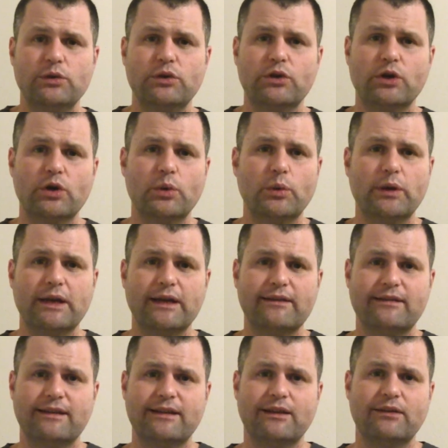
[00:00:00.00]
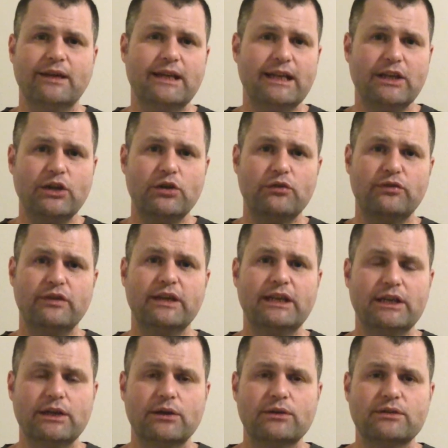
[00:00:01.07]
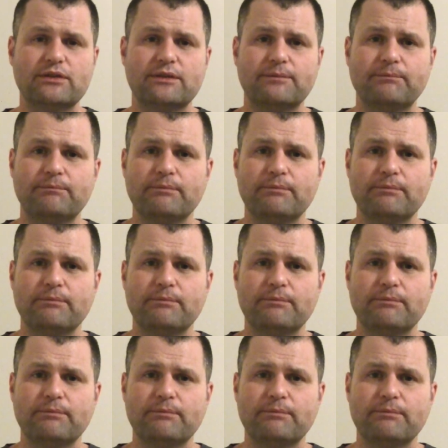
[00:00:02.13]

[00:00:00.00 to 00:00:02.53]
know when I send out any new videos.